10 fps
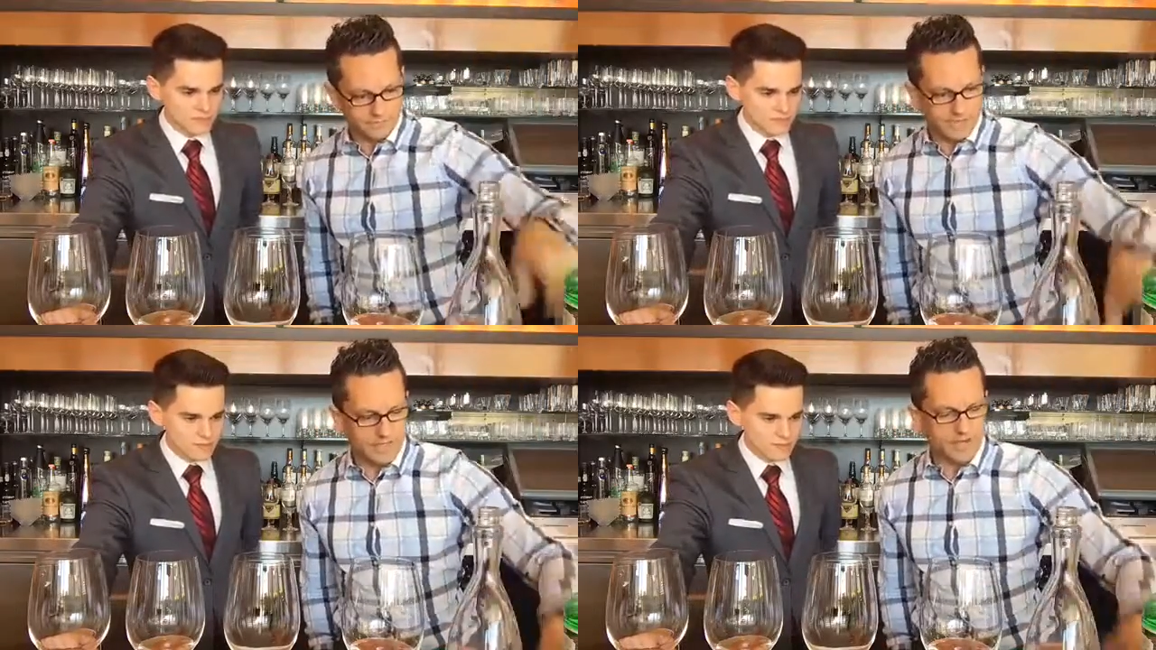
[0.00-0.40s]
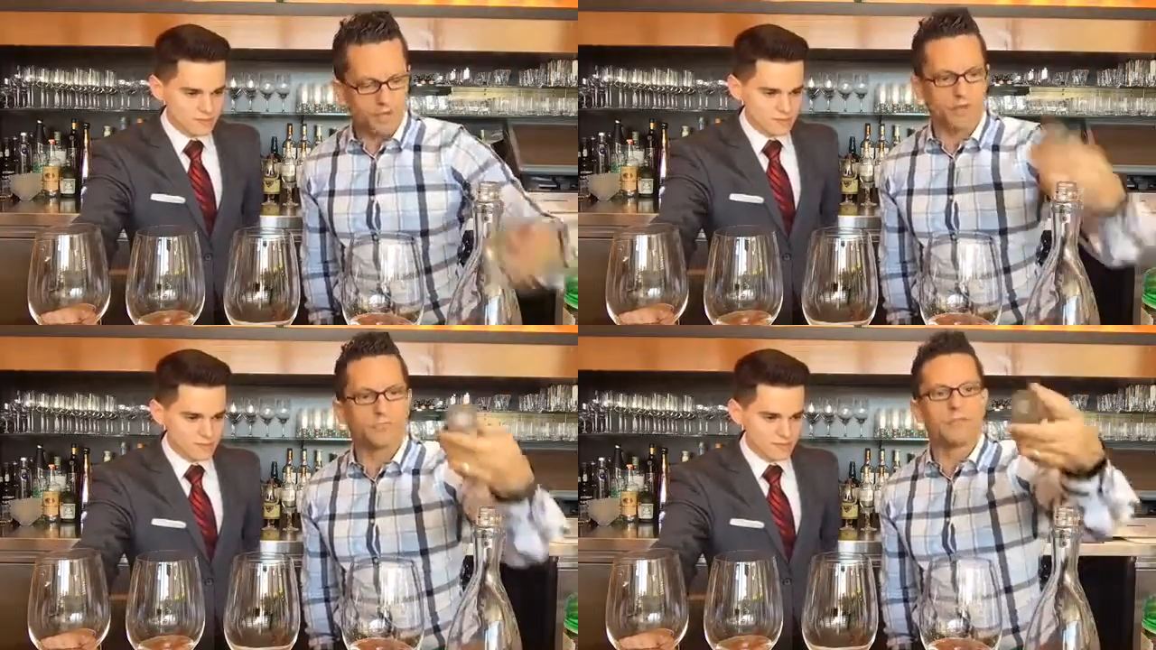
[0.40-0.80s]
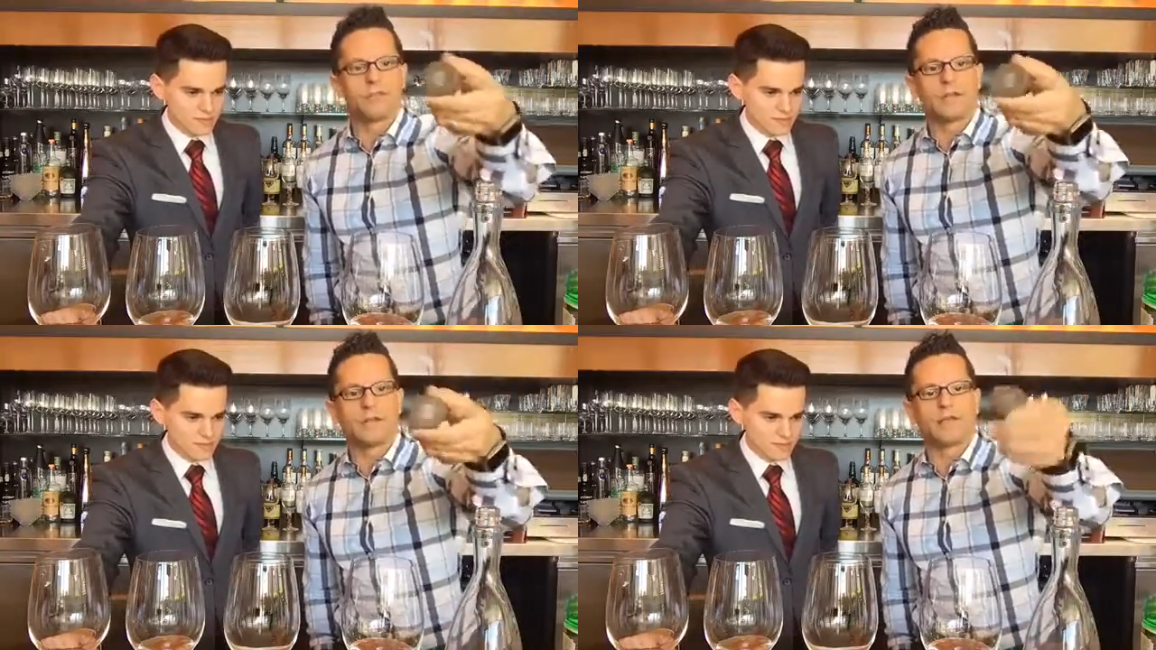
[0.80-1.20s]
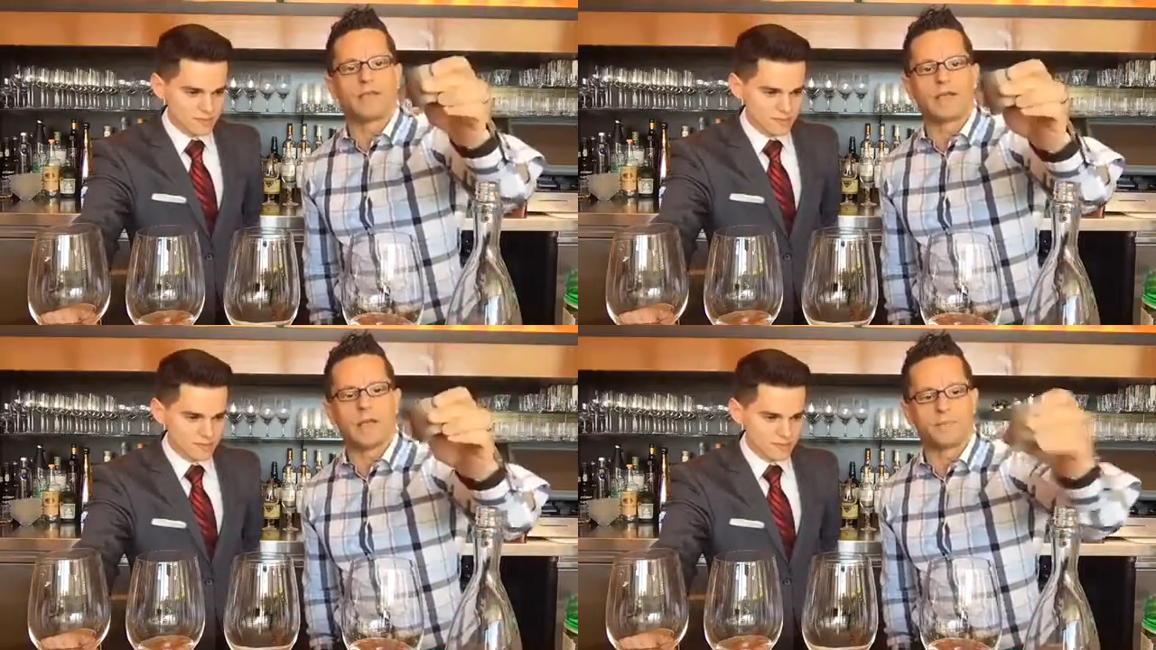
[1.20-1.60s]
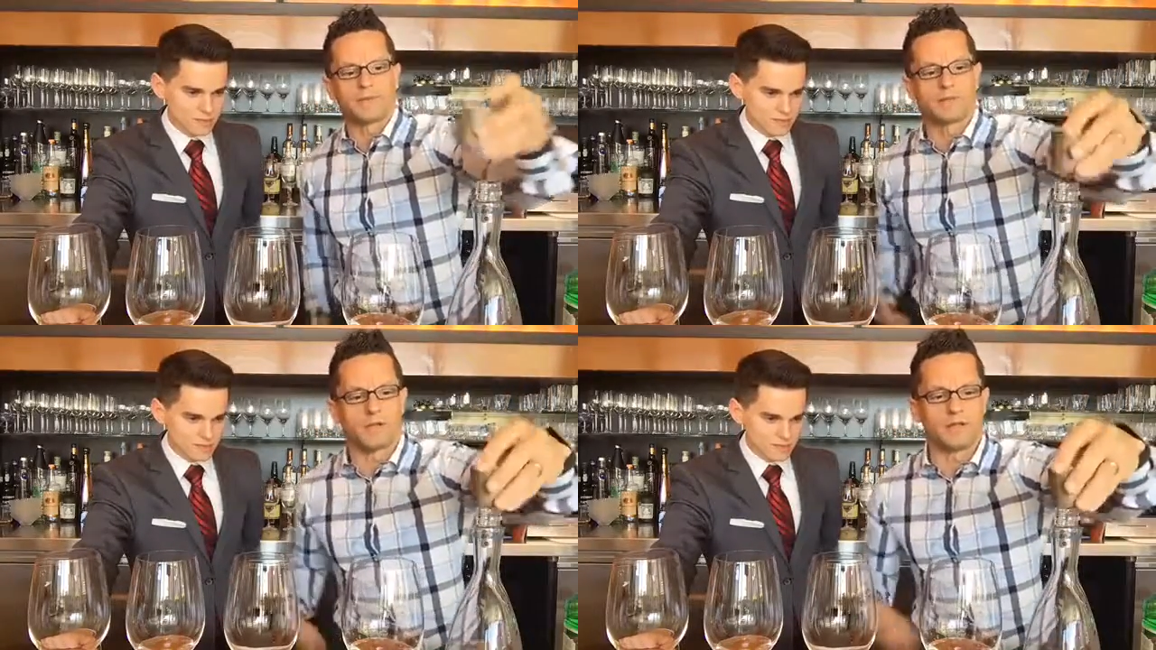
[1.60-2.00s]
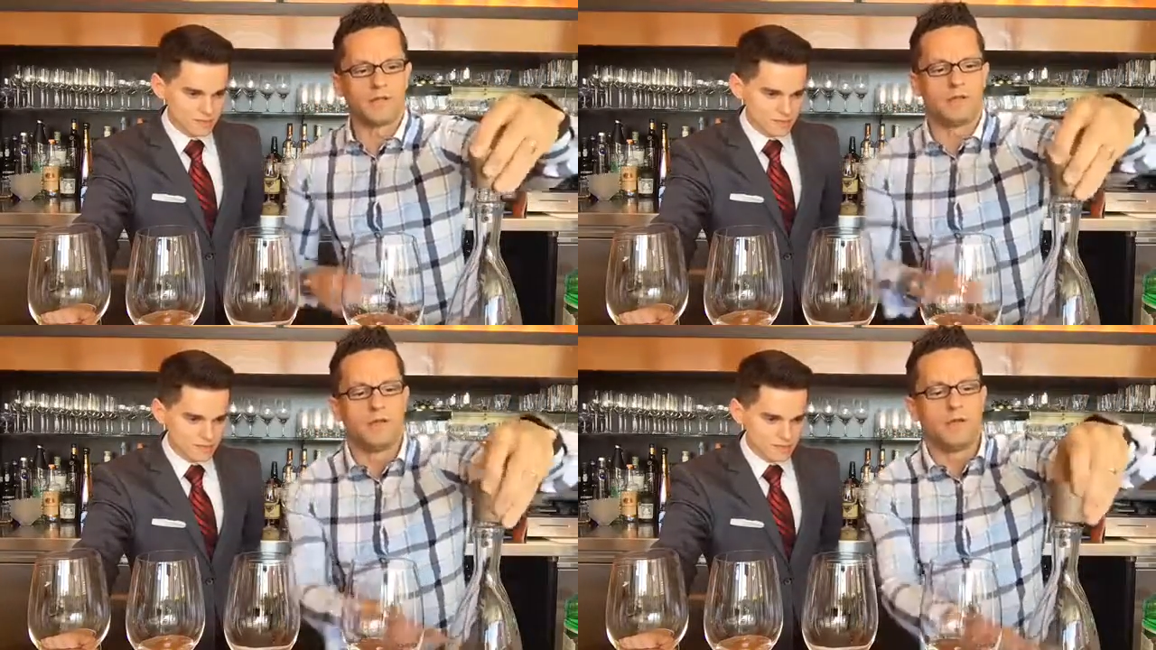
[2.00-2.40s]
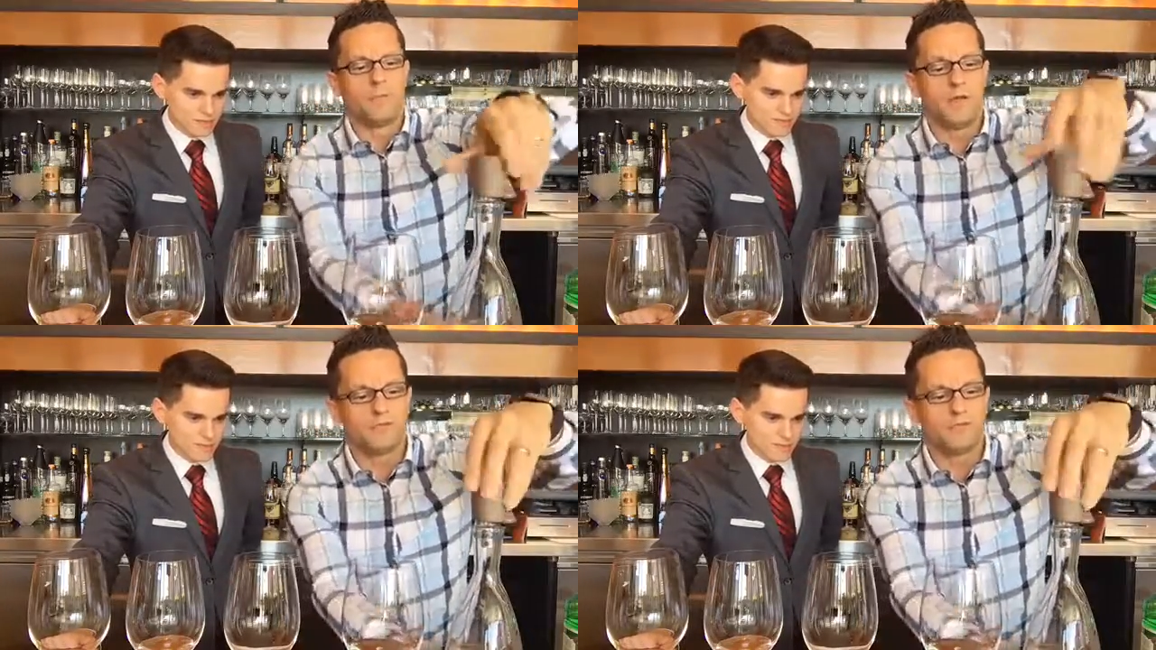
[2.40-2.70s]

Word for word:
Speaker 1: And I love like the cap as well. Made